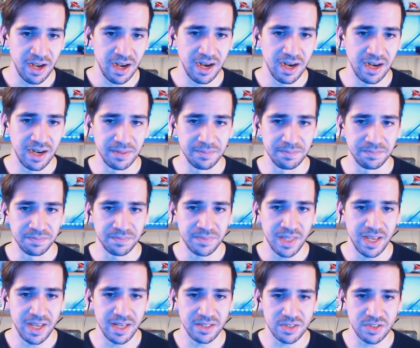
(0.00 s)
Um,
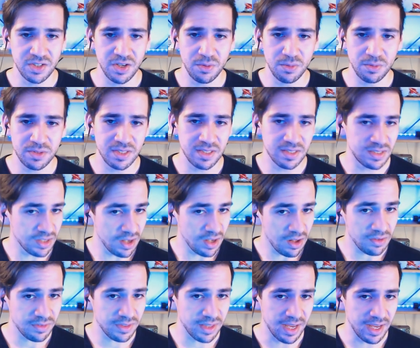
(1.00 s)
and so to
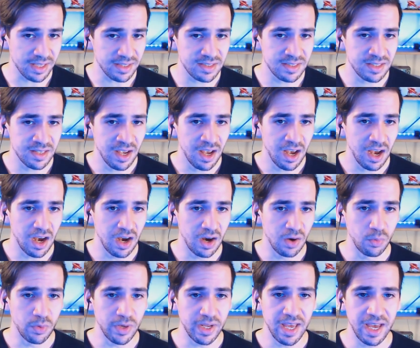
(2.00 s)
solve that,
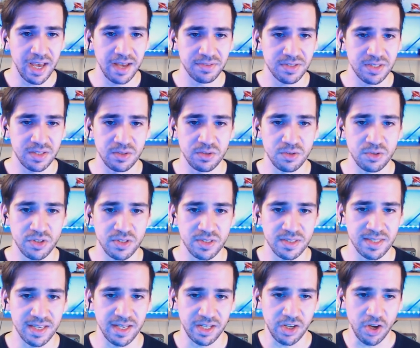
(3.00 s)
uh, we have
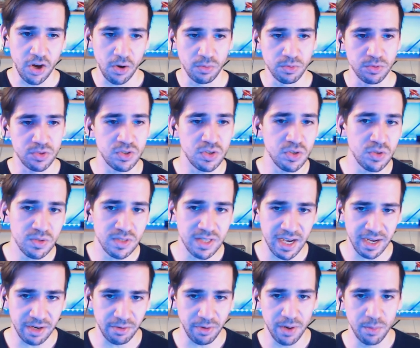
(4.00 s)
solutions like code to
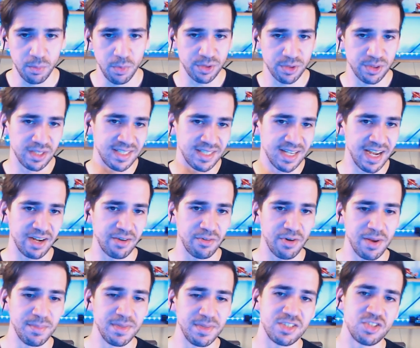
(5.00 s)
diagram, where the
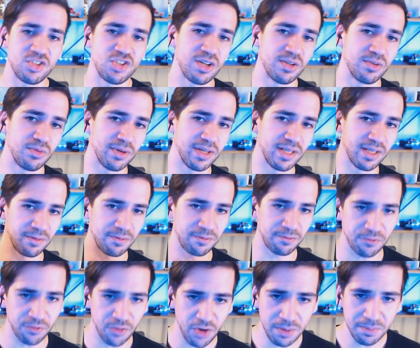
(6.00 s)
diagram is generated
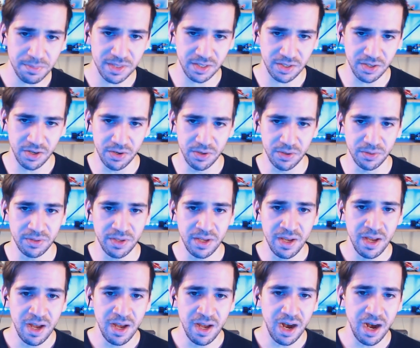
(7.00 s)
from the code.
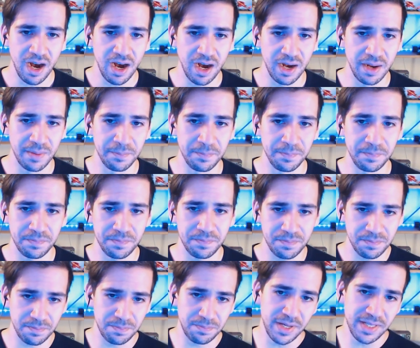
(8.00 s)
Um,
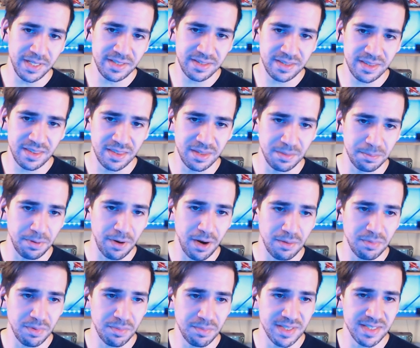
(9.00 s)
but the
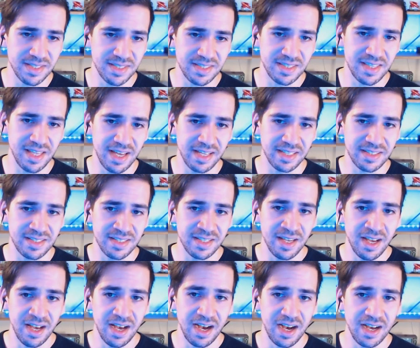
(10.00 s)
problem is that
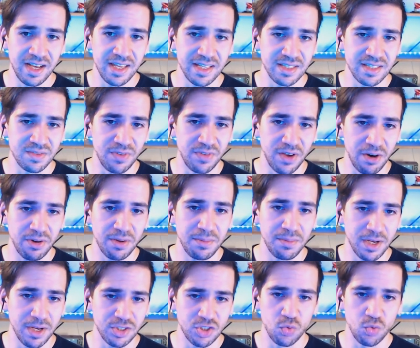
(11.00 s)
uh, it's very
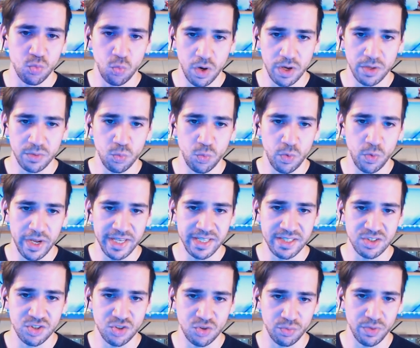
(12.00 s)
much a one way
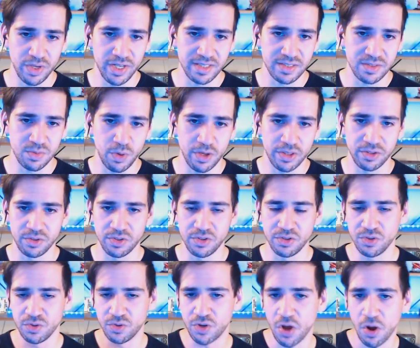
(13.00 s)
street, whether you
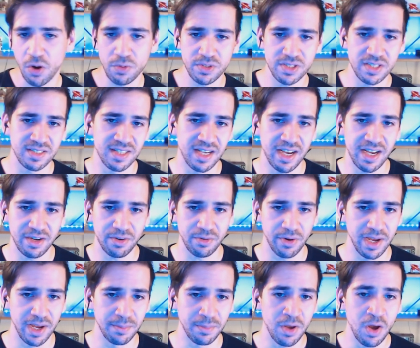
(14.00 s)
do code to
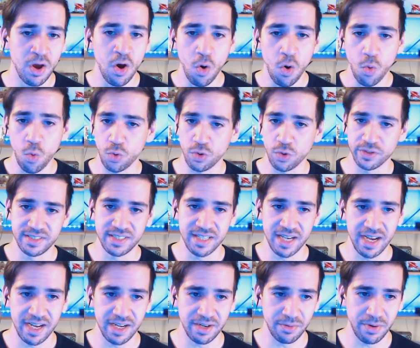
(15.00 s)
diagram or
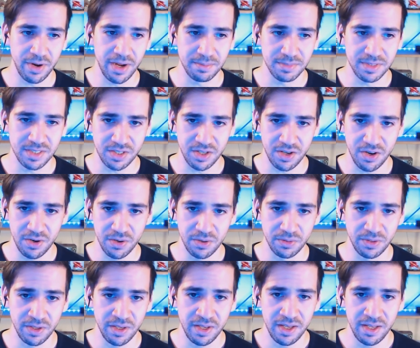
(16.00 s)
diagram to
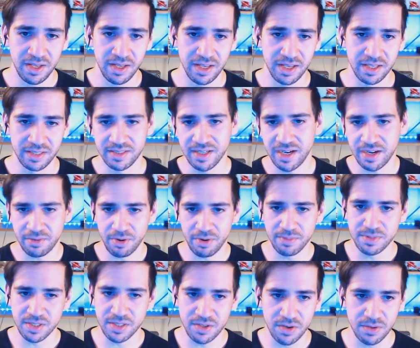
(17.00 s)
code and
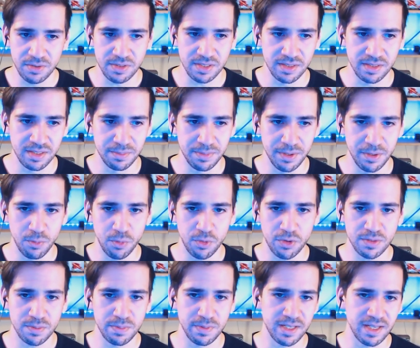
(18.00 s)
diagram to code's a little bit
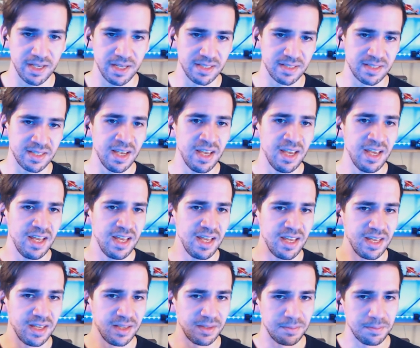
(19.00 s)
worse because
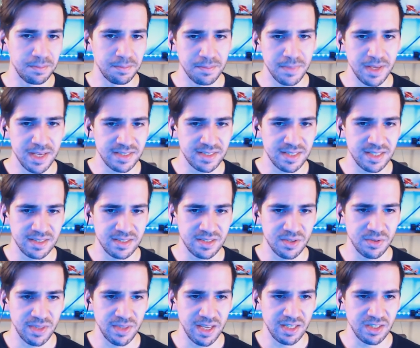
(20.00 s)
it makes it
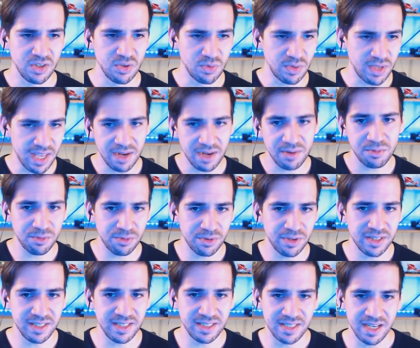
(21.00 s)
so that you can't
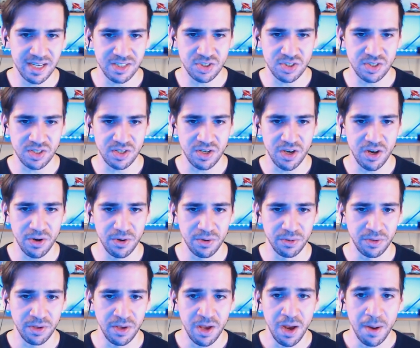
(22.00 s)
really touch the
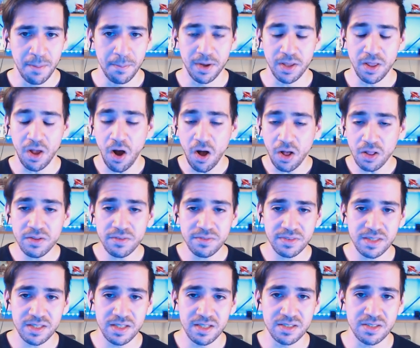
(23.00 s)
code. But all
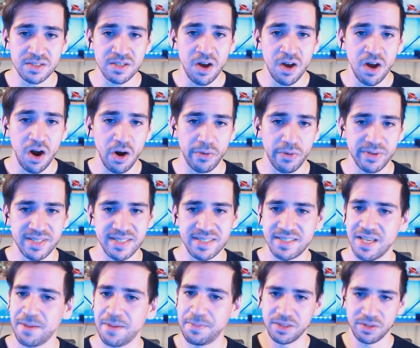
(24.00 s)
of these are a
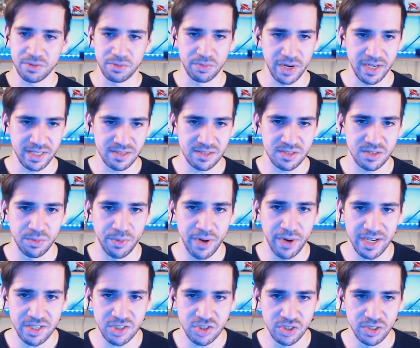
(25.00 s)
step in the right
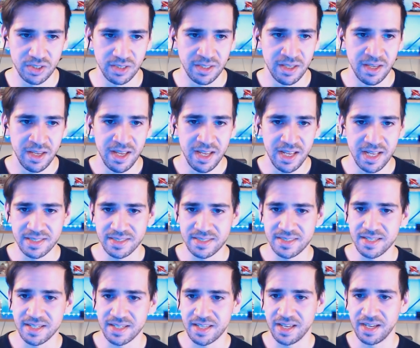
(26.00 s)
direction in
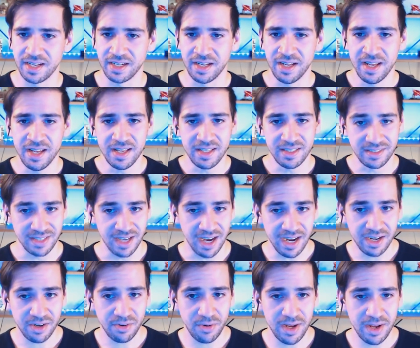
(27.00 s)
syncing
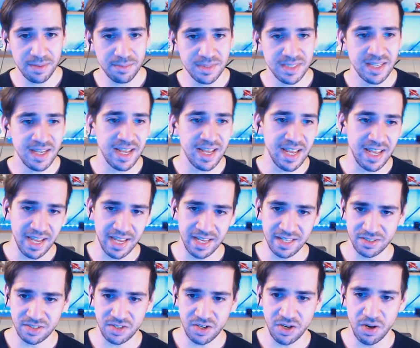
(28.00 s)
diagrams
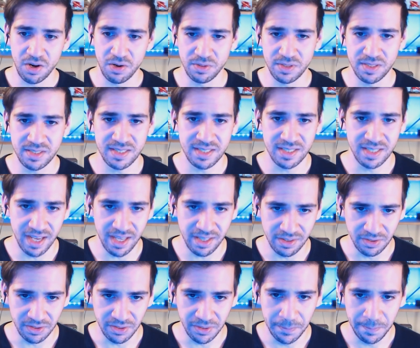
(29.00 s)
and codes
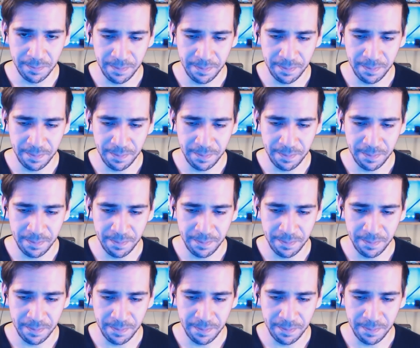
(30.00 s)
together.